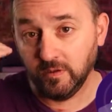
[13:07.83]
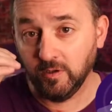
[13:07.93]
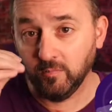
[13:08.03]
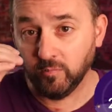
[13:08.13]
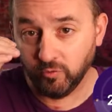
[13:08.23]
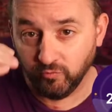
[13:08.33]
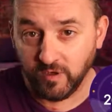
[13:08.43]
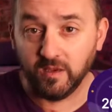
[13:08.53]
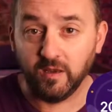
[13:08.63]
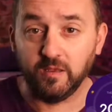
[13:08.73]
But
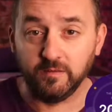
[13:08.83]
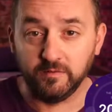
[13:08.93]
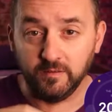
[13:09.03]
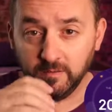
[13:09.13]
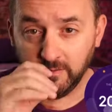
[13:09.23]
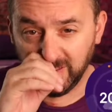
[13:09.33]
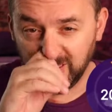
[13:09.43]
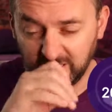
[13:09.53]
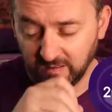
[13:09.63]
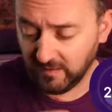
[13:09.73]
realizing
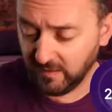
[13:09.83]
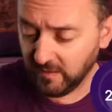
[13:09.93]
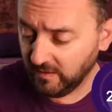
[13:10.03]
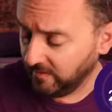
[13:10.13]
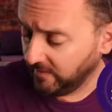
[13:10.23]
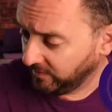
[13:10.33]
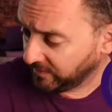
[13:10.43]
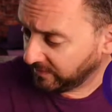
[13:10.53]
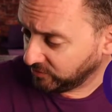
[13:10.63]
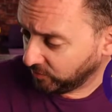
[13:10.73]
that
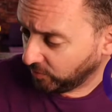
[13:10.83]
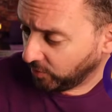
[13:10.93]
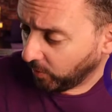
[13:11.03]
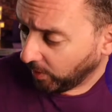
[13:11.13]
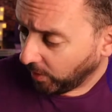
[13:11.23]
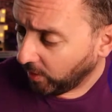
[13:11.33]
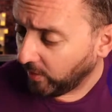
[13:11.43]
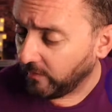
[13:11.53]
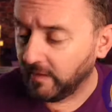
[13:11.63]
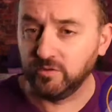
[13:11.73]
as you go along
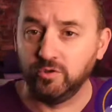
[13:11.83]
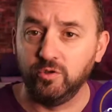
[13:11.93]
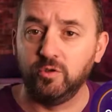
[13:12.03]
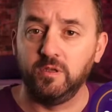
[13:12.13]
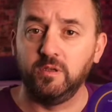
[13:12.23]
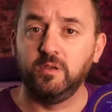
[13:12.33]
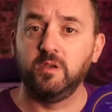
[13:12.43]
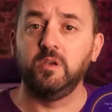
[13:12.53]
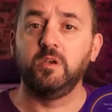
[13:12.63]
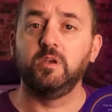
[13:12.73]
that journey,
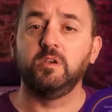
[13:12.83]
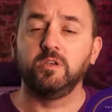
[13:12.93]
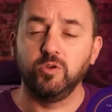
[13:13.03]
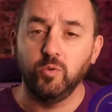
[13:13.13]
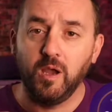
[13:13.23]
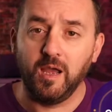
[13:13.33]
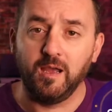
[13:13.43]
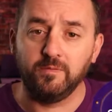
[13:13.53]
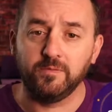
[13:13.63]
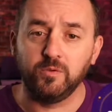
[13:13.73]
you
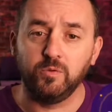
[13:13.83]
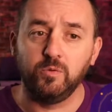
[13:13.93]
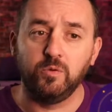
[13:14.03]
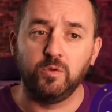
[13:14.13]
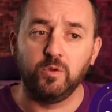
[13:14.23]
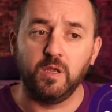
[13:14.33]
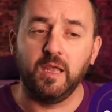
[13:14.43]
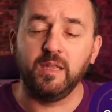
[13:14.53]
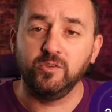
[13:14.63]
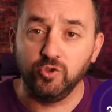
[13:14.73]
have to
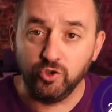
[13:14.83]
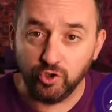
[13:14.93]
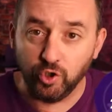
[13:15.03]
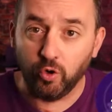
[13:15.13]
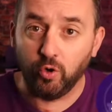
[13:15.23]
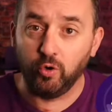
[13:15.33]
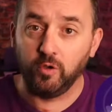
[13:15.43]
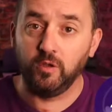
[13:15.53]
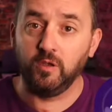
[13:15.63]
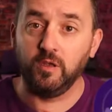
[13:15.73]

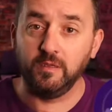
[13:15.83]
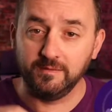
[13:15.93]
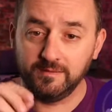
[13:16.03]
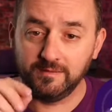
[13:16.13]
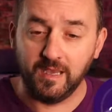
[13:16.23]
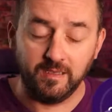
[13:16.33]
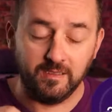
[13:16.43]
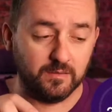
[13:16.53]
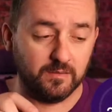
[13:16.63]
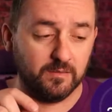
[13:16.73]
enjoy and
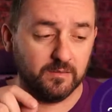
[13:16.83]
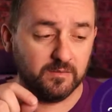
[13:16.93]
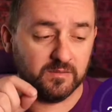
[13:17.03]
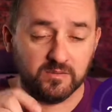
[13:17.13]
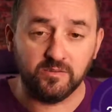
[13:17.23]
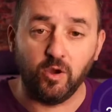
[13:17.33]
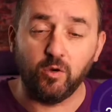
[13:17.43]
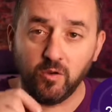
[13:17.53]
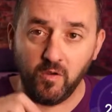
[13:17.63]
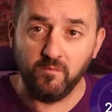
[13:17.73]
take
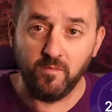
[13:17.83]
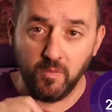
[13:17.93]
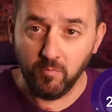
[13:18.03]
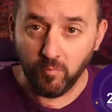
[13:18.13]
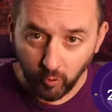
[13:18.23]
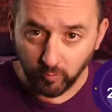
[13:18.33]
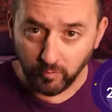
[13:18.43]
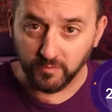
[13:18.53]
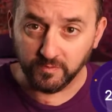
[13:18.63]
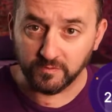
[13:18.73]
stock of the
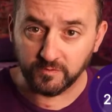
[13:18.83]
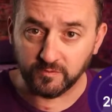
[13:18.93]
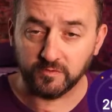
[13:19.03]
moments.